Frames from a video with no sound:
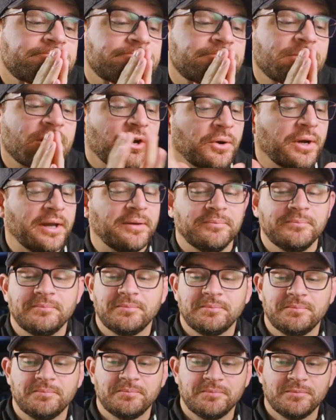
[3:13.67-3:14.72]
Okay.
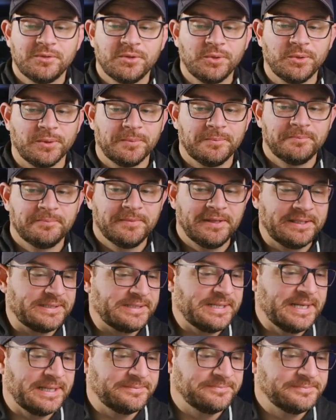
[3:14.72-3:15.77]
Cool, it's
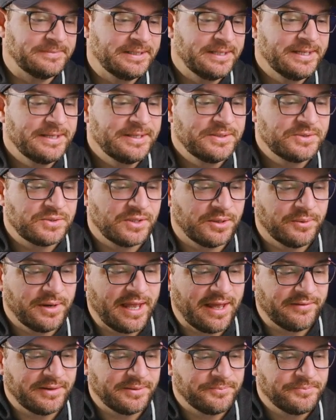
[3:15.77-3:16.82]
done. So there we
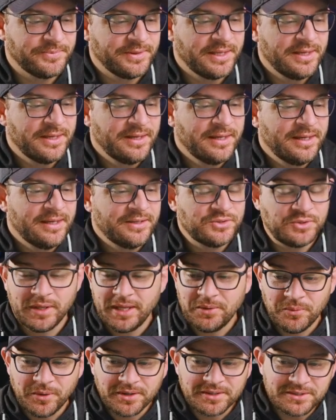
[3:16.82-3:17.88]
have it. So
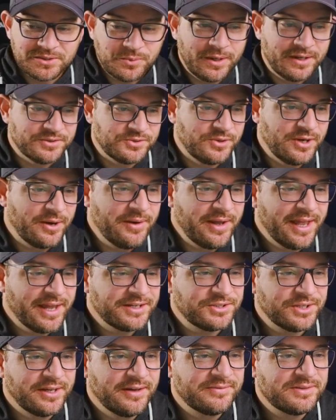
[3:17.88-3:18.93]
that worked as well. So now I
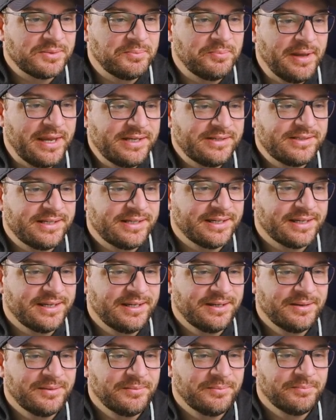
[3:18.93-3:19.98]
actually have some basic
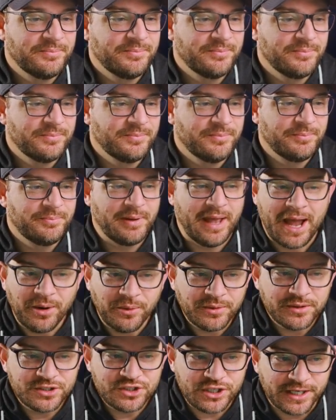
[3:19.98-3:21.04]

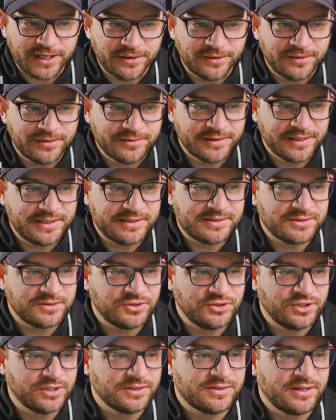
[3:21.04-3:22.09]
PowerShell that's
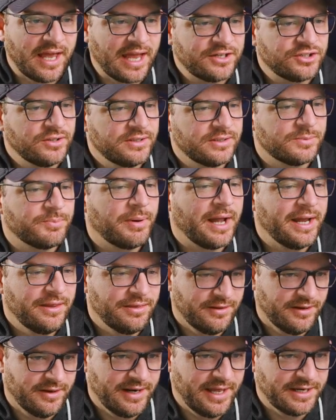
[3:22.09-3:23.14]
just, actually this is
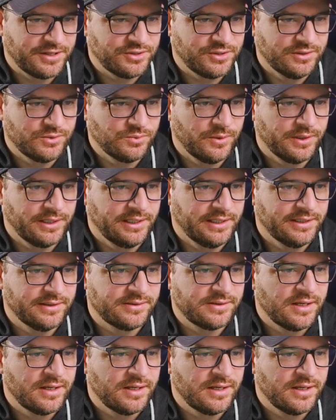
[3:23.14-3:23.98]
Python actually is what it is.